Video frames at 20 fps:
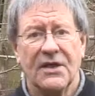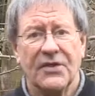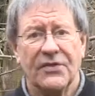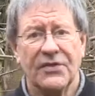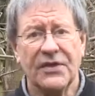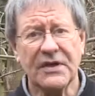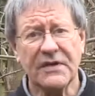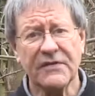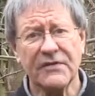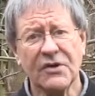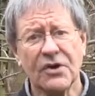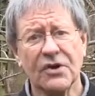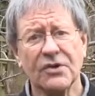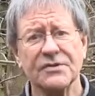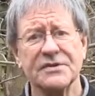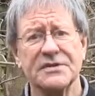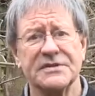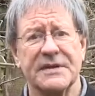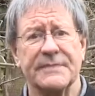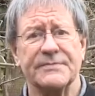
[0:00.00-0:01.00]
Think of
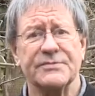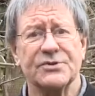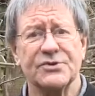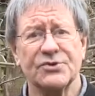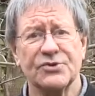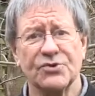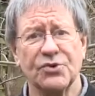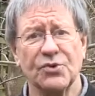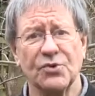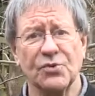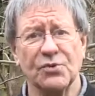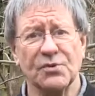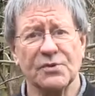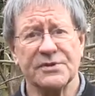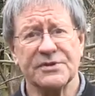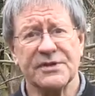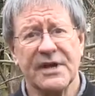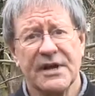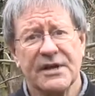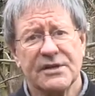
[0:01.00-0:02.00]
concepts as
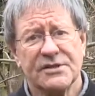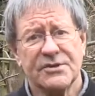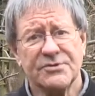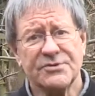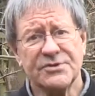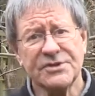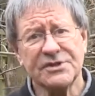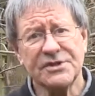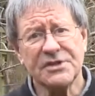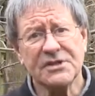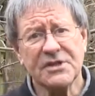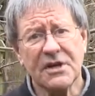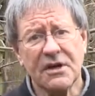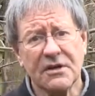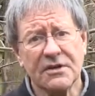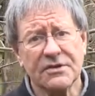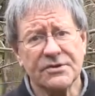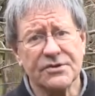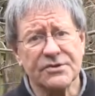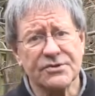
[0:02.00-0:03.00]
tools. So just as
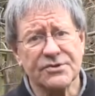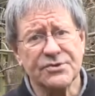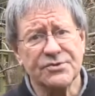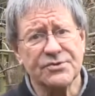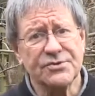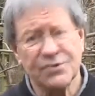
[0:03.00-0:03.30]
gardeners use